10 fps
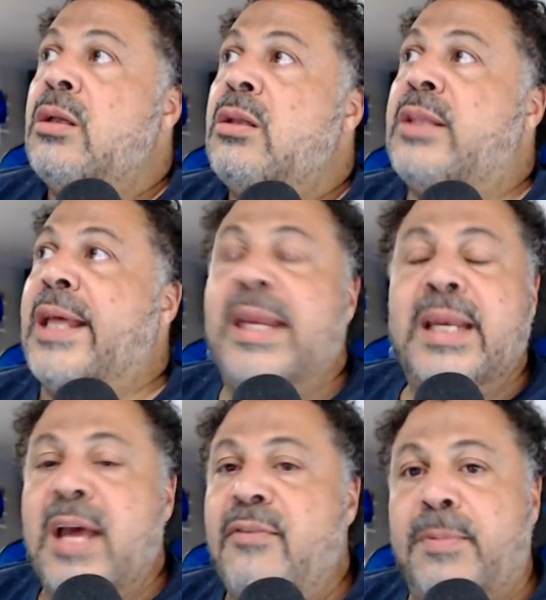They
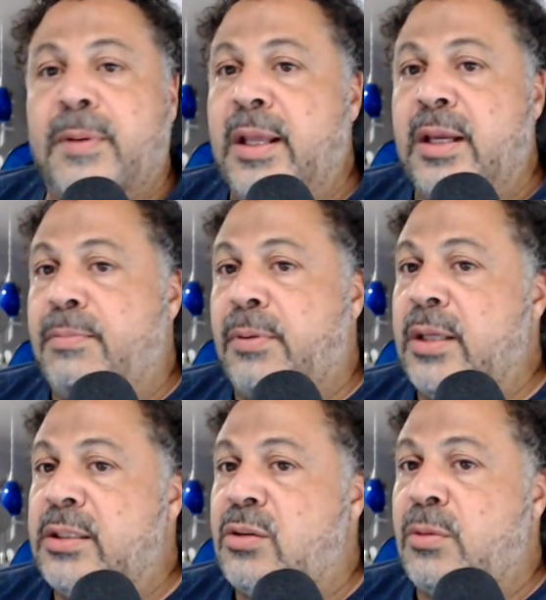didn't have a plan in
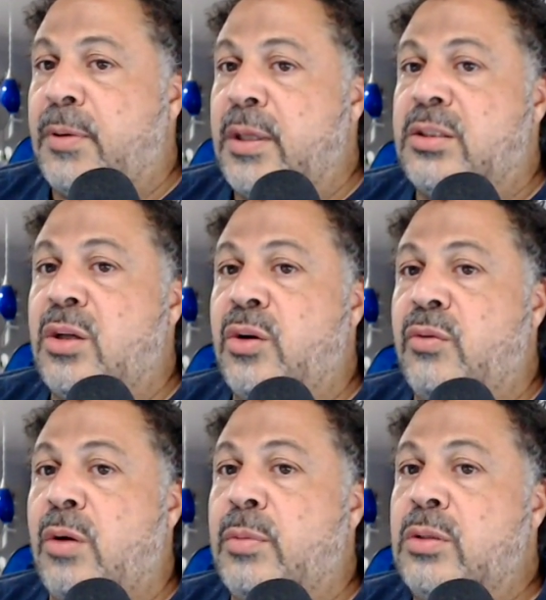place to replace Tony
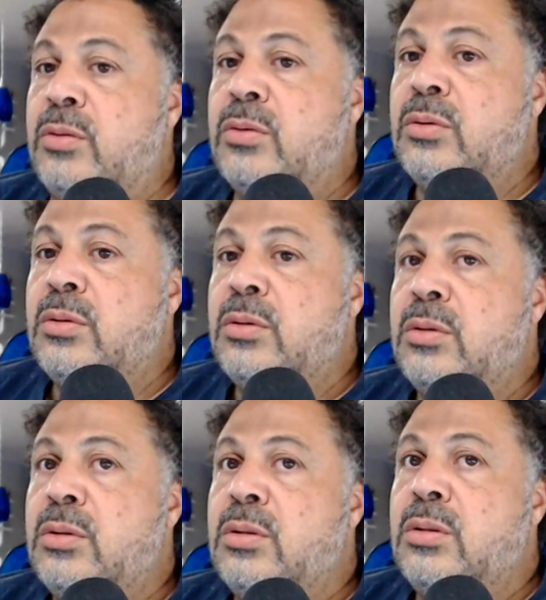Romo.
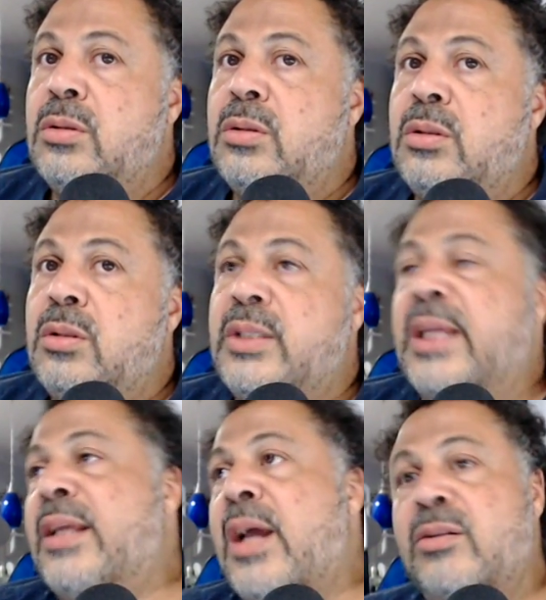
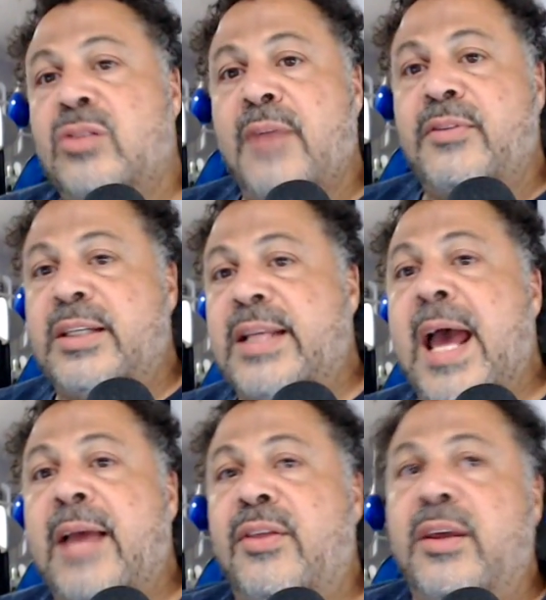They drafted
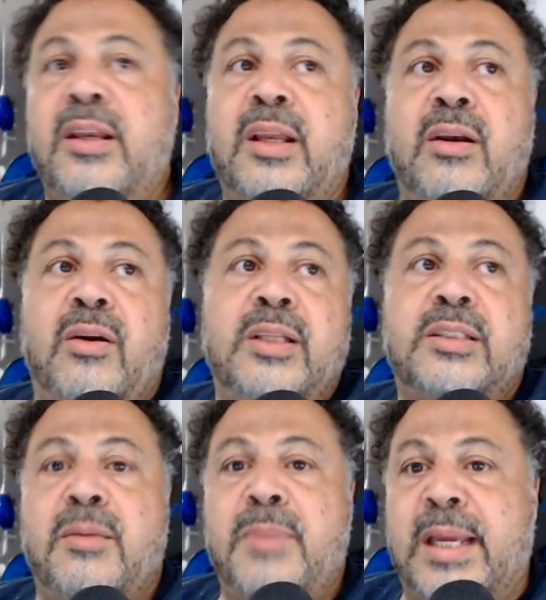Dak thinking, you know, he's
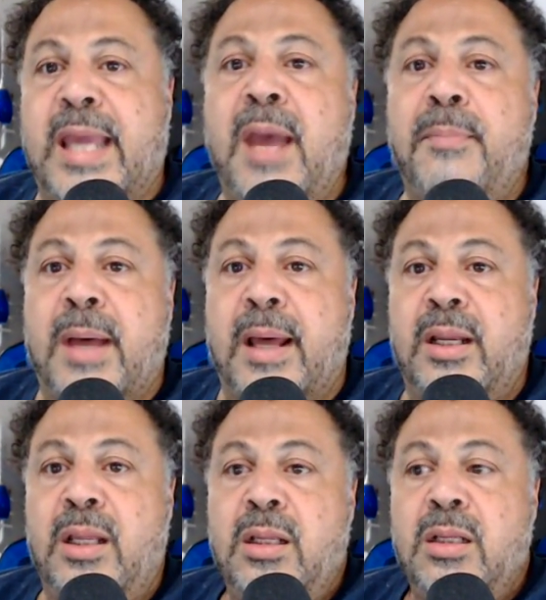going to be a camp
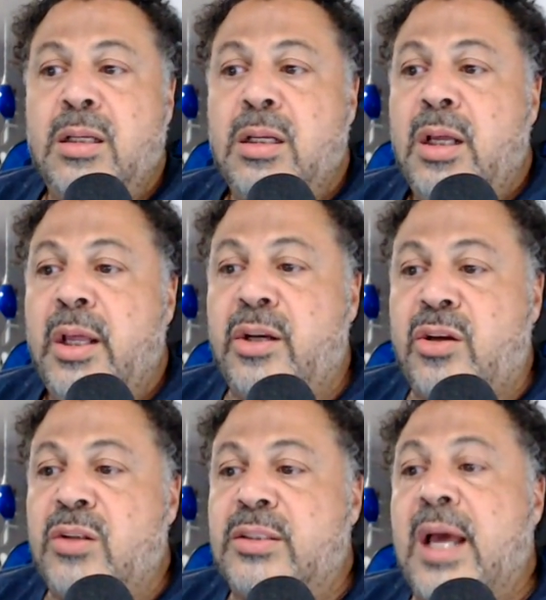body. And it
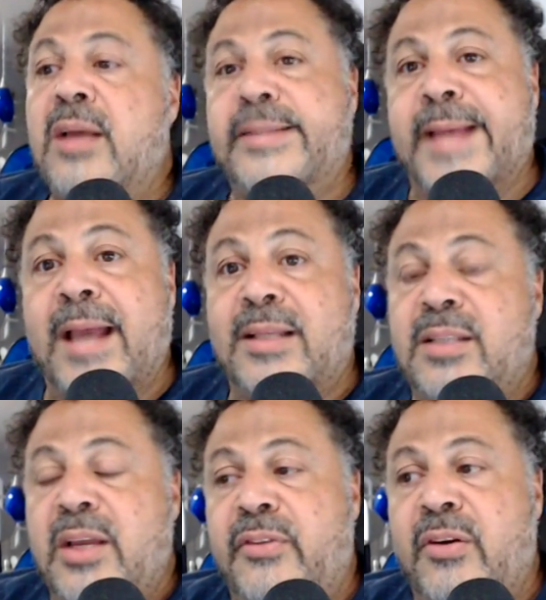turns out Dak
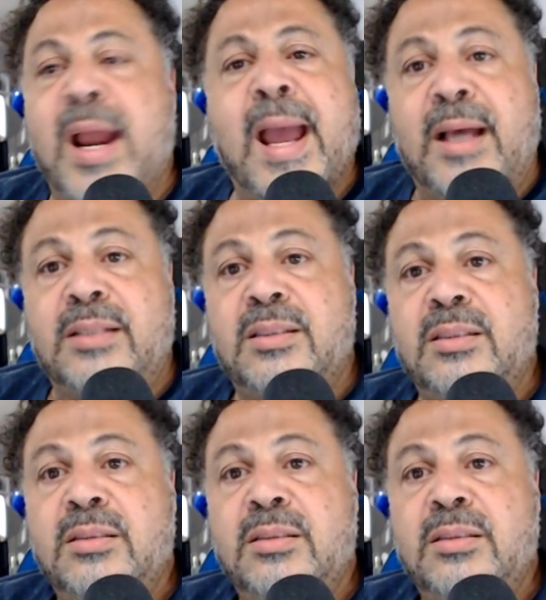saved their ass.